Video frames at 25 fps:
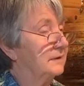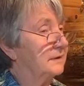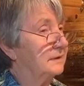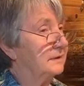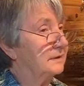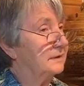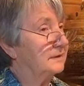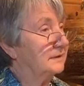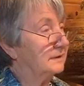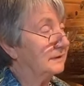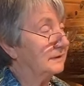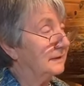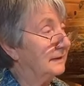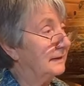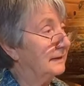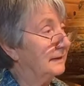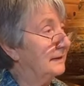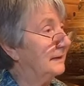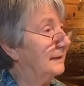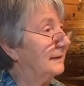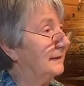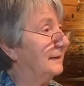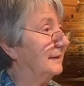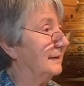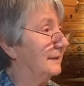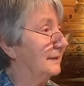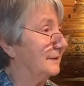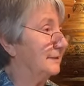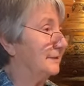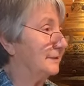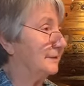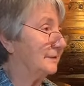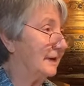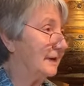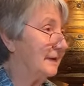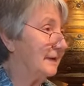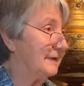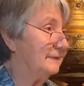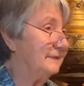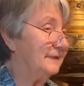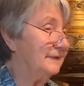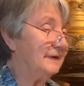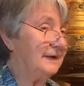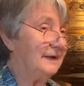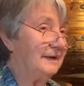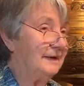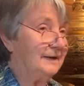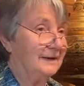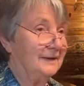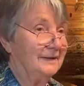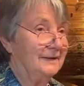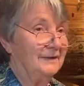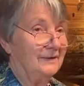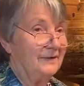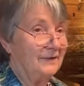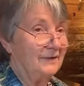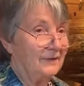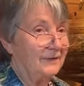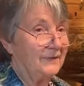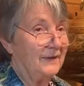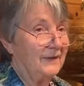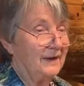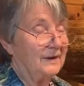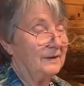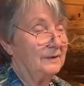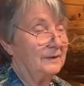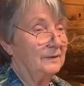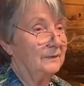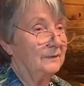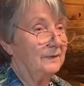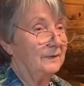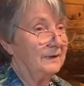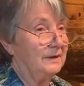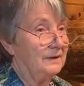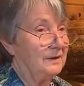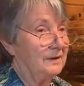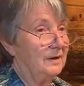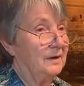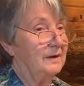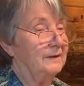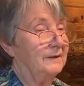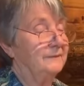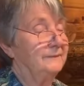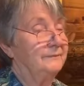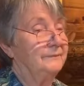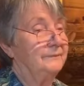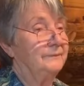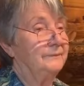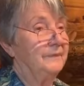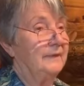uh, clinging and craving and all that going on.